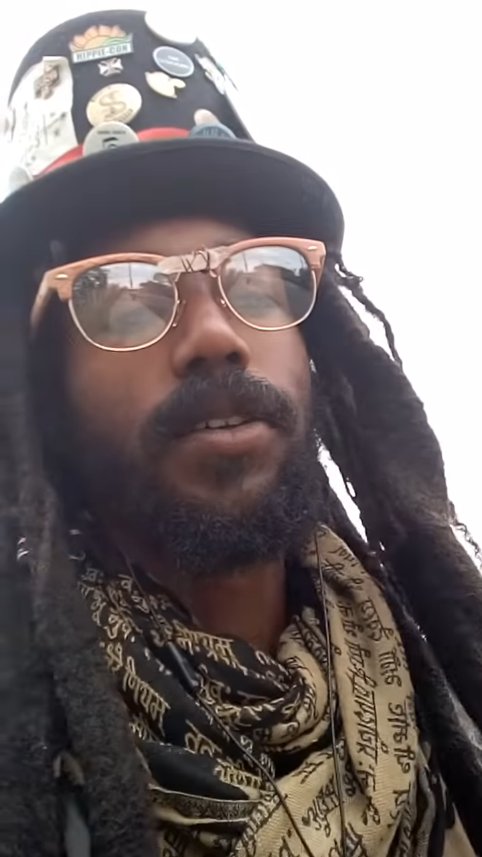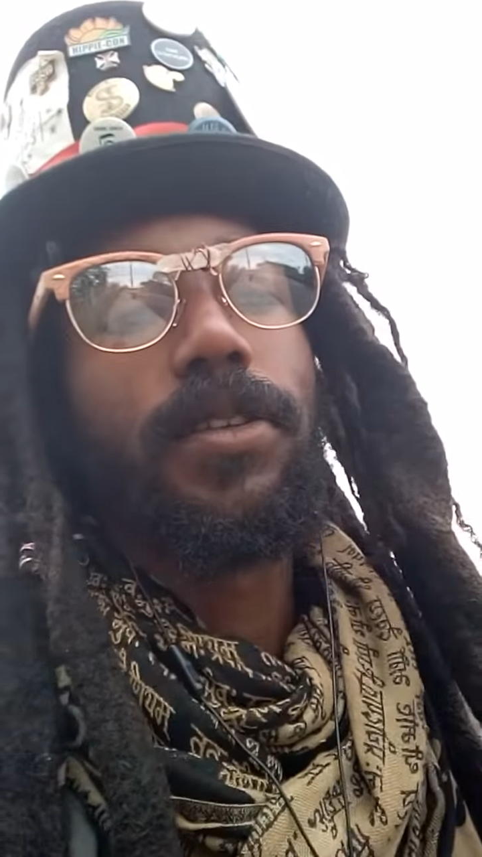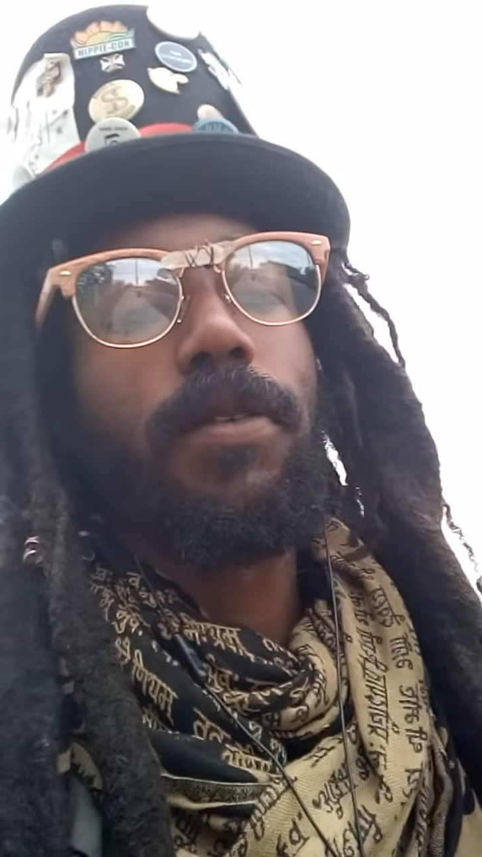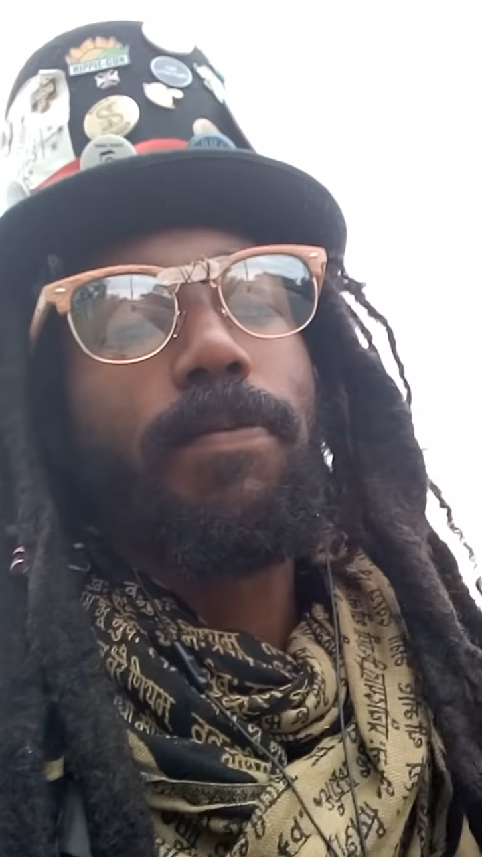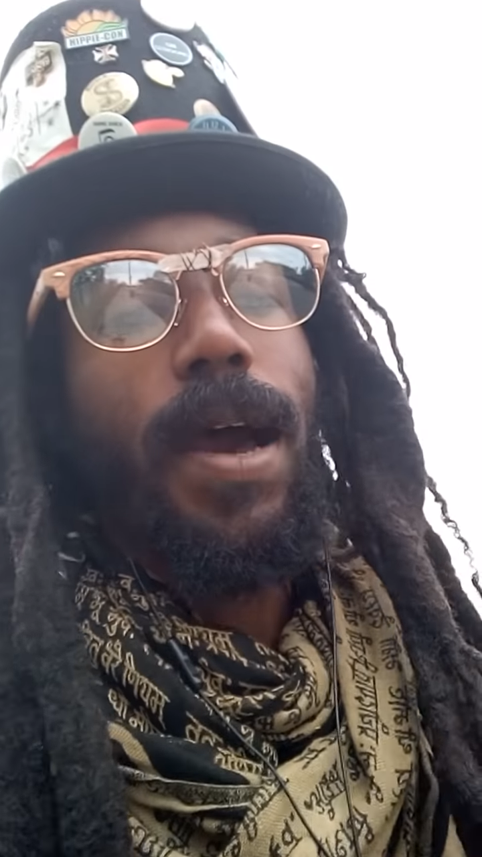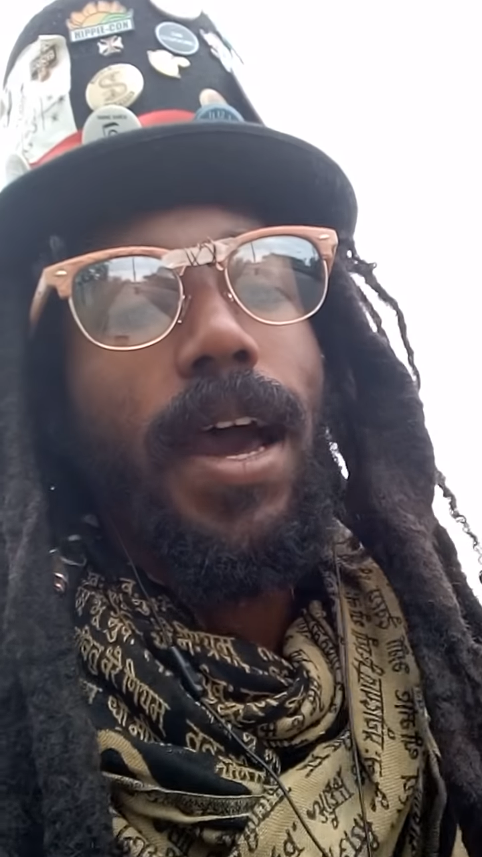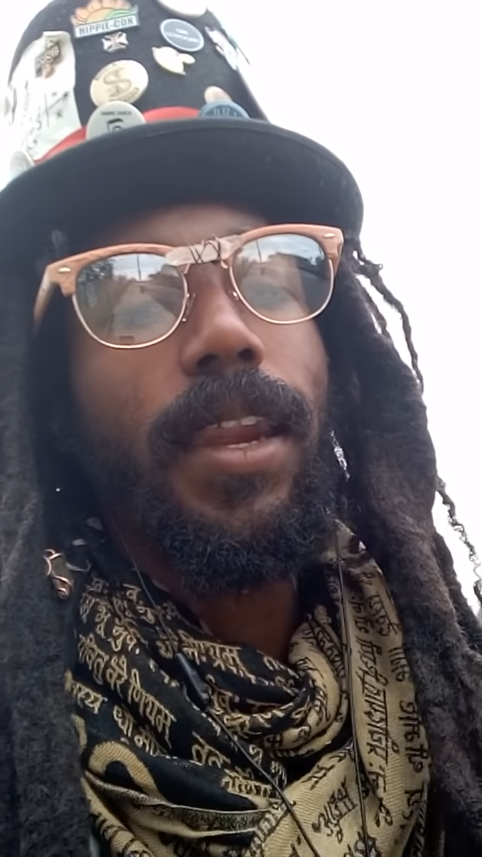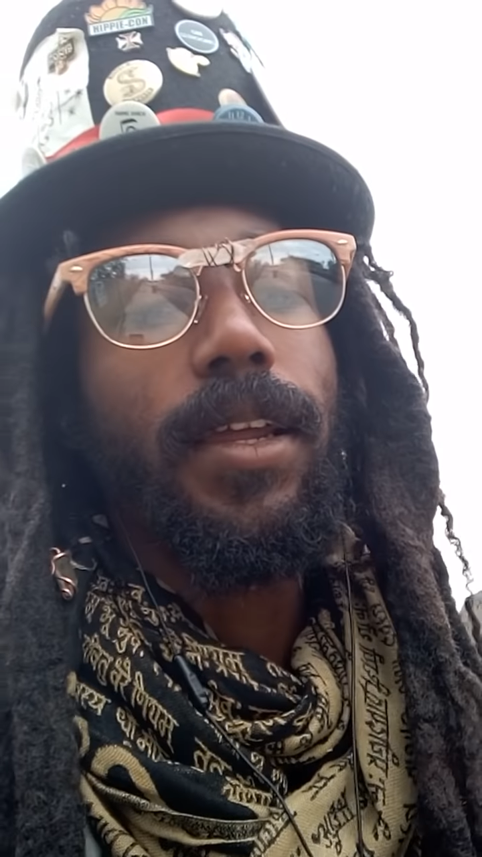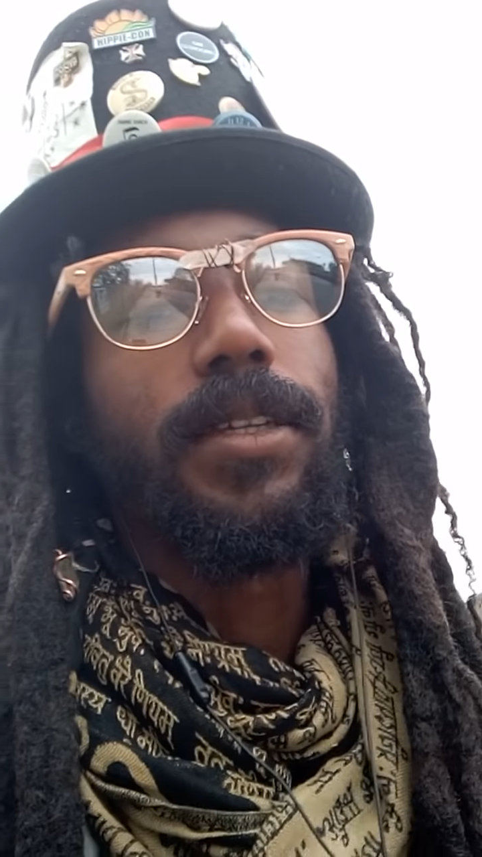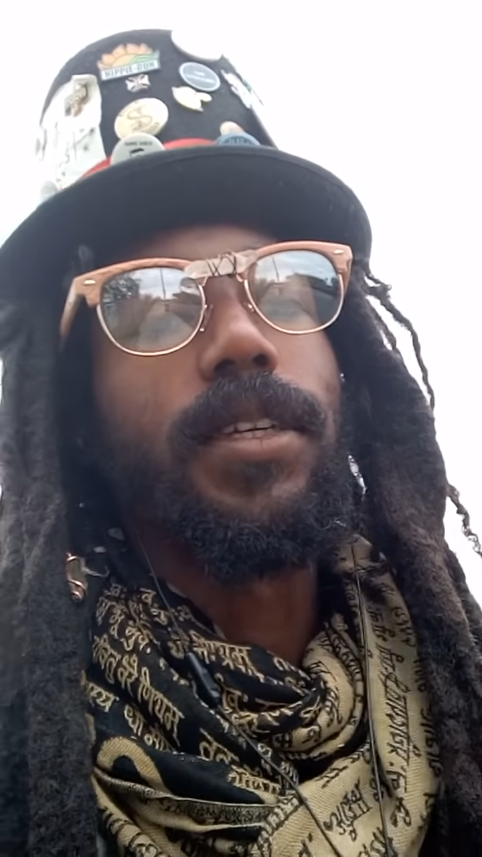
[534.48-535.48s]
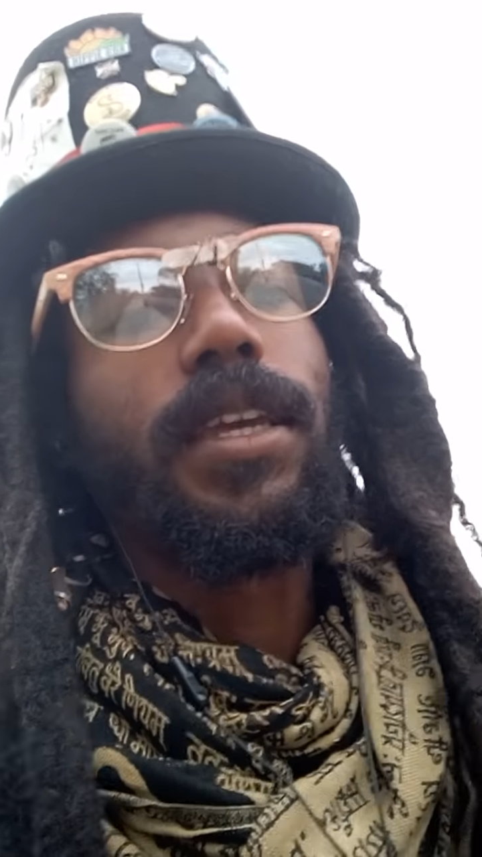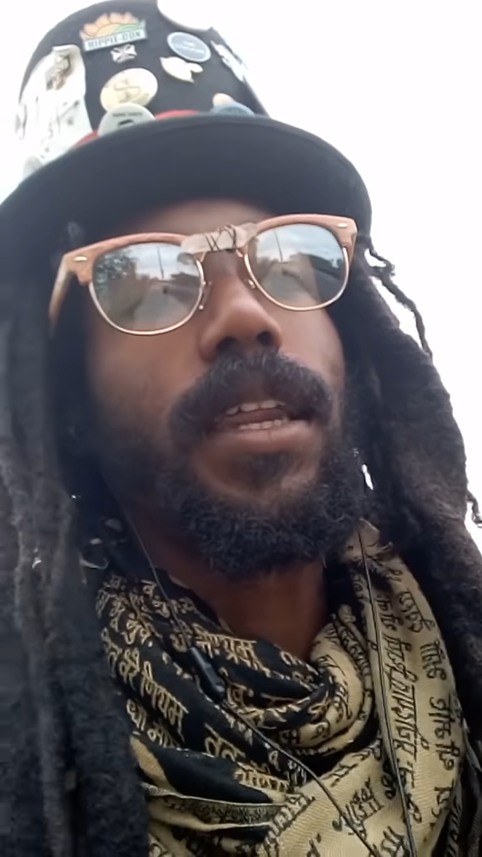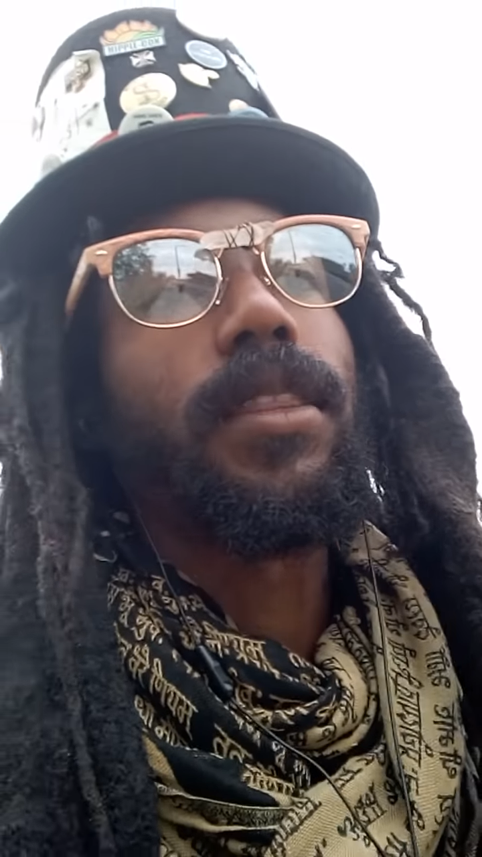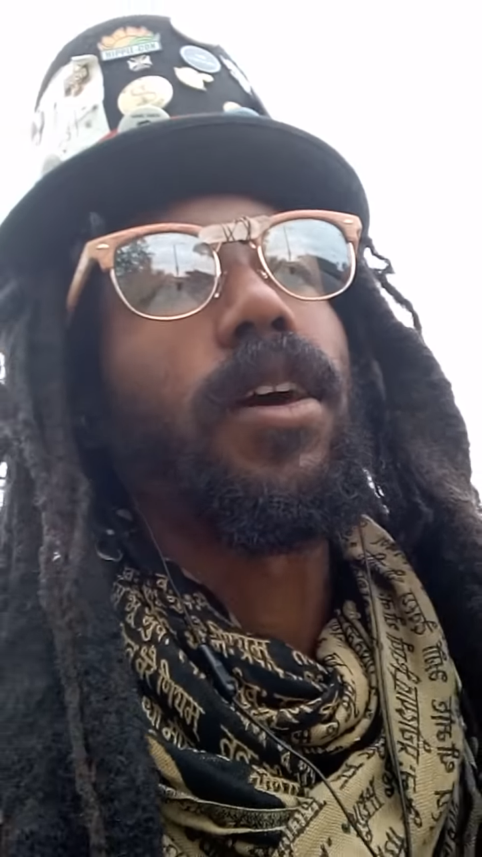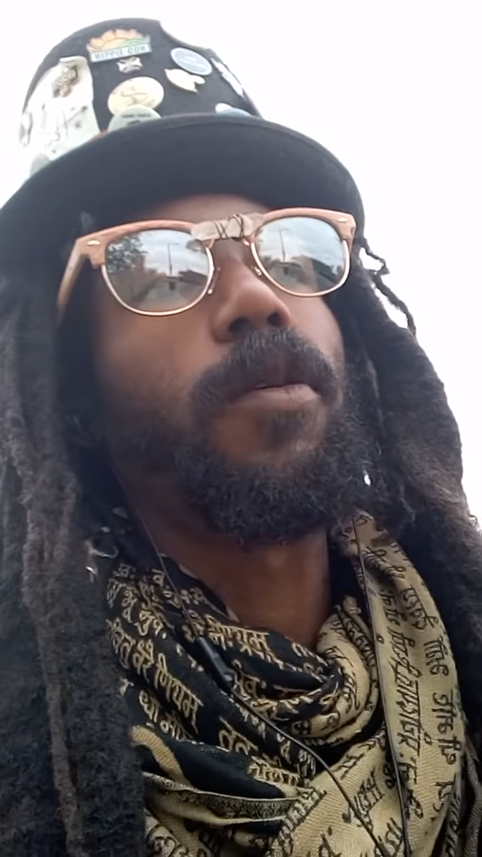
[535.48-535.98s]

and the body. Because again, I thought